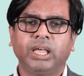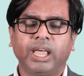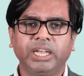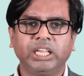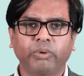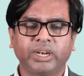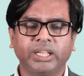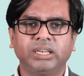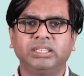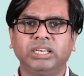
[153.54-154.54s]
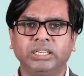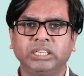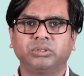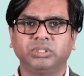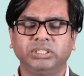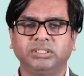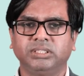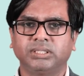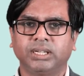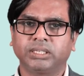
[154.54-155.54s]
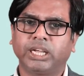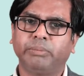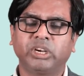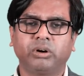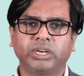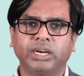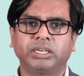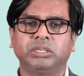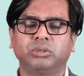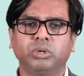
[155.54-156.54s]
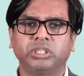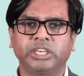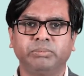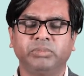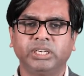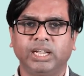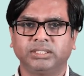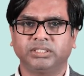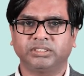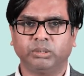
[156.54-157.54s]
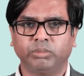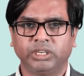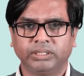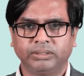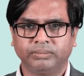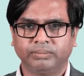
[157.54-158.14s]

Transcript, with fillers: Any query related to the disease can be contacted through our team in Aster CMI.